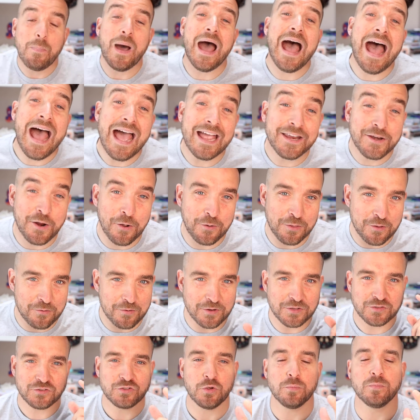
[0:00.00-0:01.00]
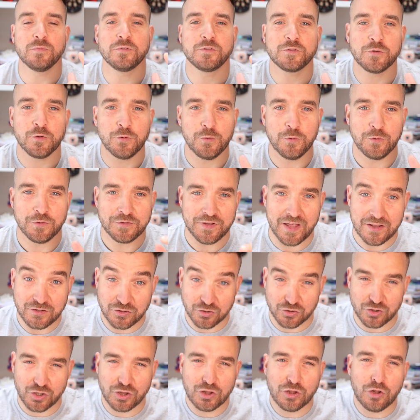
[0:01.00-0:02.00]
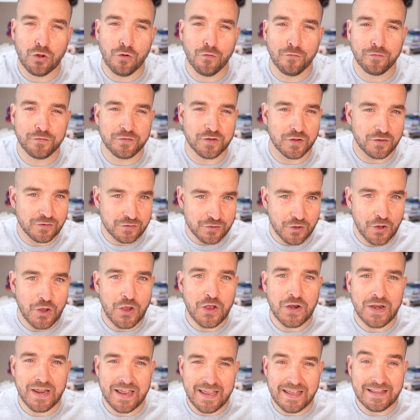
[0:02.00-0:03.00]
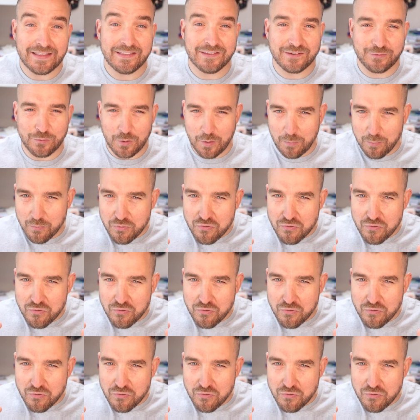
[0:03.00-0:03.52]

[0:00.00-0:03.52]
but I know there are some schools that just love to turn it into a